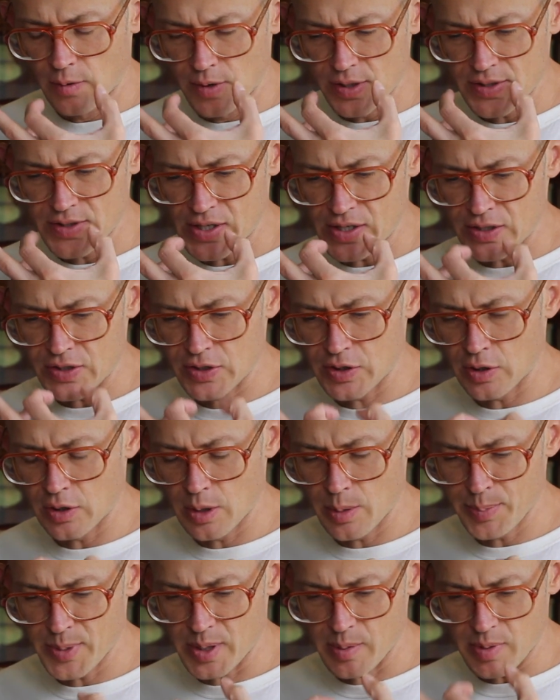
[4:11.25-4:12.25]
don't want to say
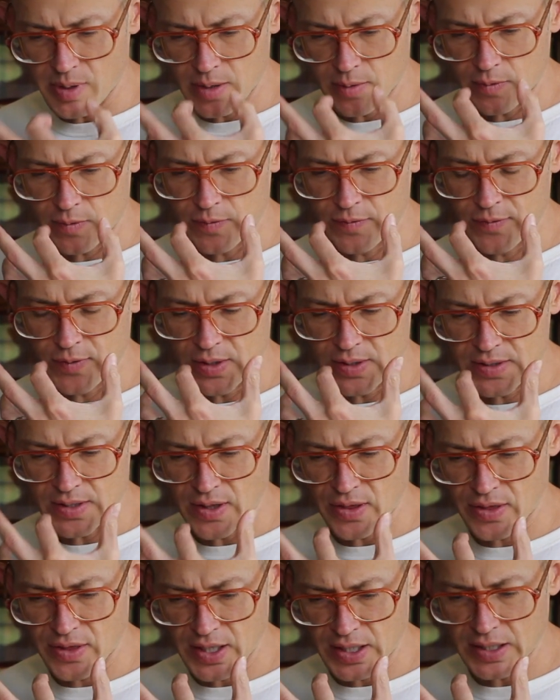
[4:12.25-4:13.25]
syrupy, but it's
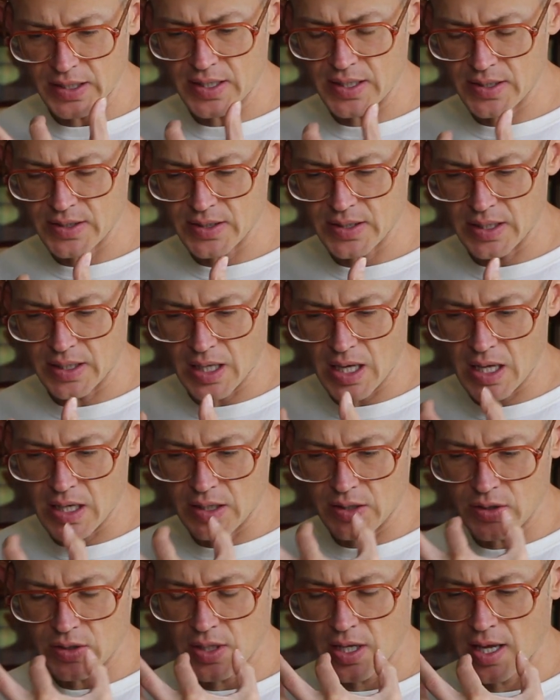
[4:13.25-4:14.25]
a thickness that kind
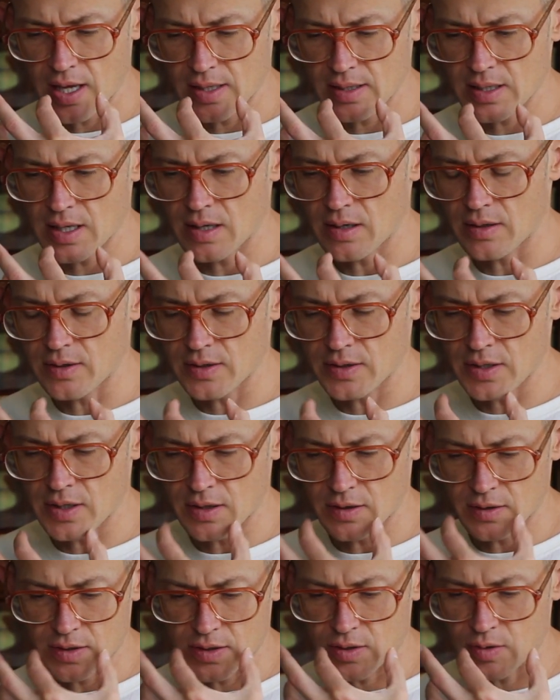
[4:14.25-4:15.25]
of just hangs out on the
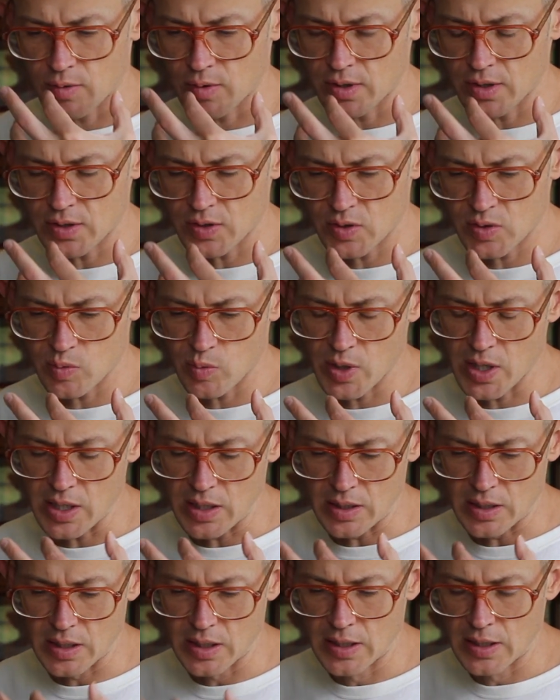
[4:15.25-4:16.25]
tongue that's really
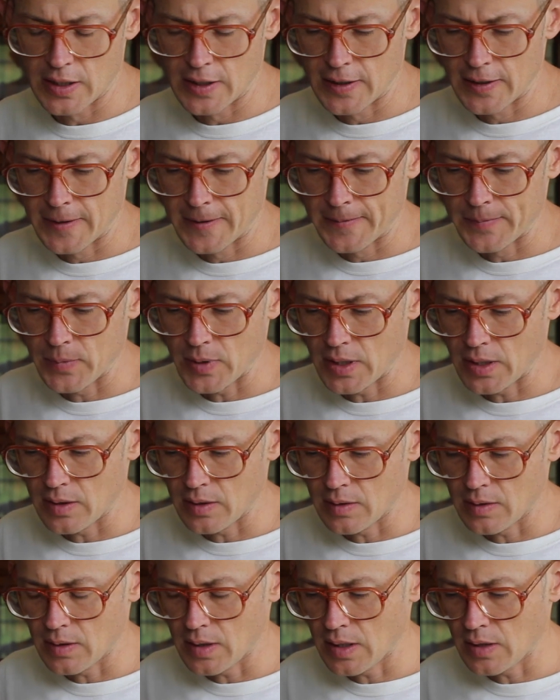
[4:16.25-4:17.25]
sweet.
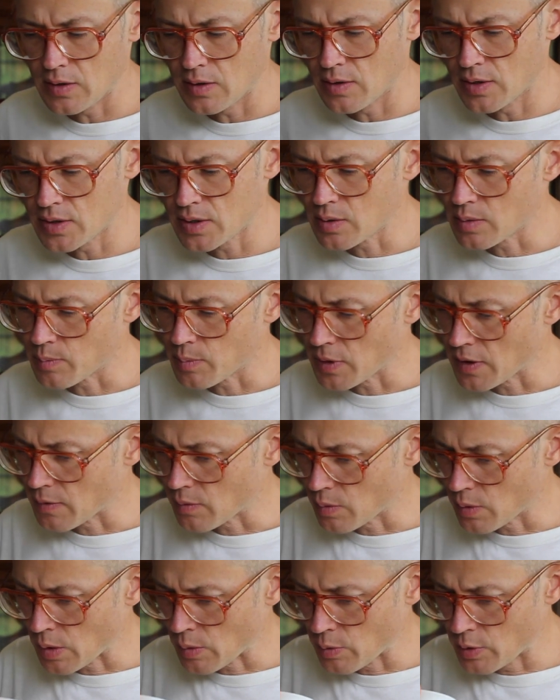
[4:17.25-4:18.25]
And there is
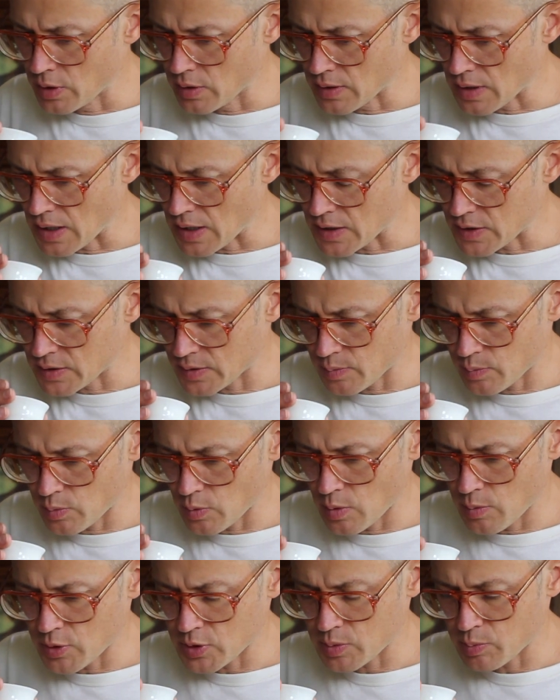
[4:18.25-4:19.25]
a real nice,
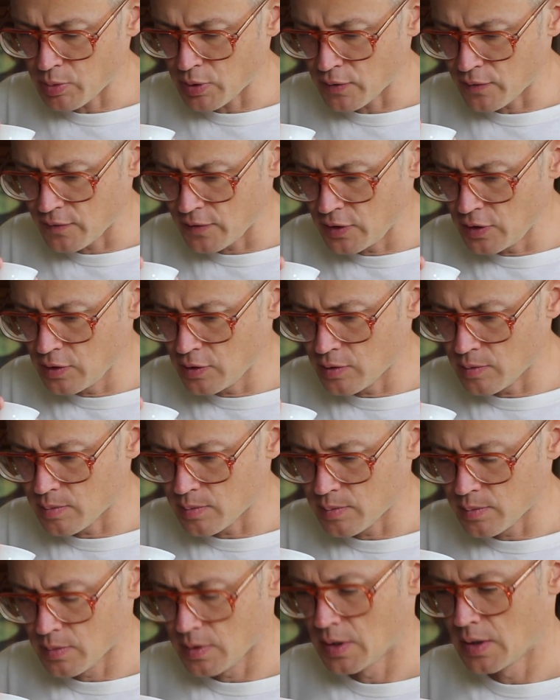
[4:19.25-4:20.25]
almost
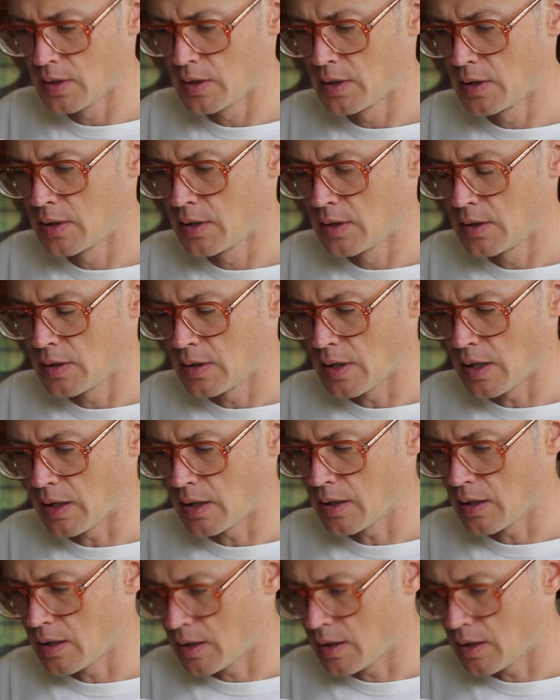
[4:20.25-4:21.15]
perfume, like